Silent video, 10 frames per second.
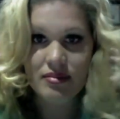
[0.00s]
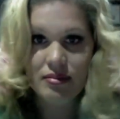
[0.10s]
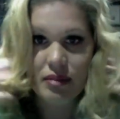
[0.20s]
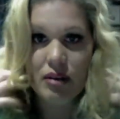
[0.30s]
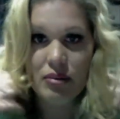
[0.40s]

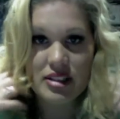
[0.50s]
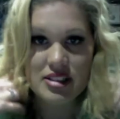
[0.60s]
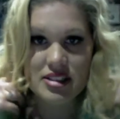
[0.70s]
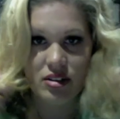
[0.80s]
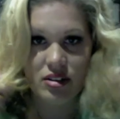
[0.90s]
but we're
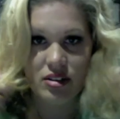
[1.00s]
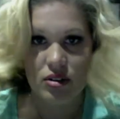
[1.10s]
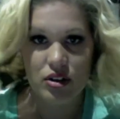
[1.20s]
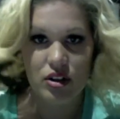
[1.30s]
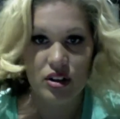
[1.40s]
still all
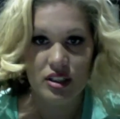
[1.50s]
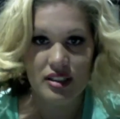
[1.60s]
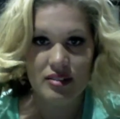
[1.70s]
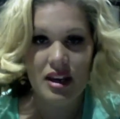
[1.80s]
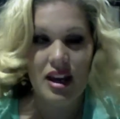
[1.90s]
curly.
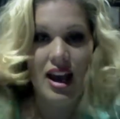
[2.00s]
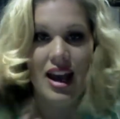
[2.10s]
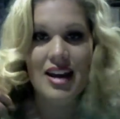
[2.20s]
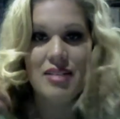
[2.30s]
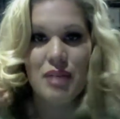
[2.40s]

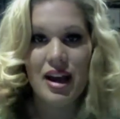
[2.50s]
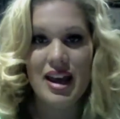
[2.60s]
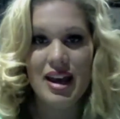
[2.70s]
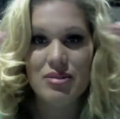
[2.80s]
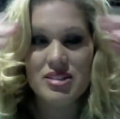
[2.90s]
And my
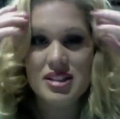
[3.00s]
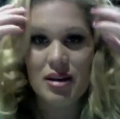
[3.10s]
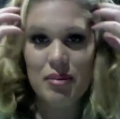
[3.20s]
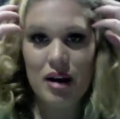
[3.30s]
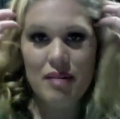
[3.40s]
hair was
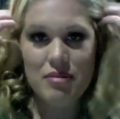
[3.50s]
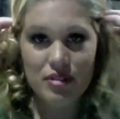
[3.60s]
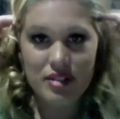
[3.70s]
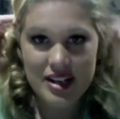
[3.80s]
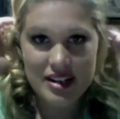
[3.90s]
done by
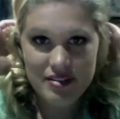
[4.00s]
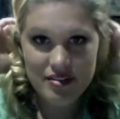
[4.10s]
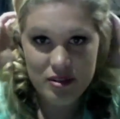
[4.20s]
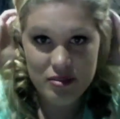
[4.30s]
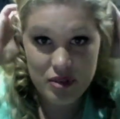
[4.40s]
Marie
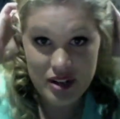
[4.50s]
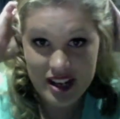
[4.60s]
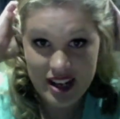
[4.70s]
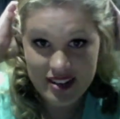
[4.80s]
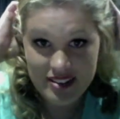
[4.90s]
from
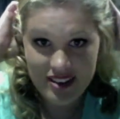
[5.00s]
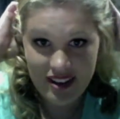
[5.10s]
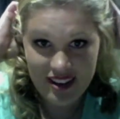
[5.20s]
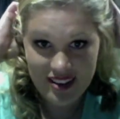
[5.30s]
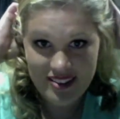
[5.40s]
Marie Hair
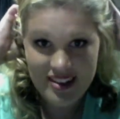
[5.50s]
Design,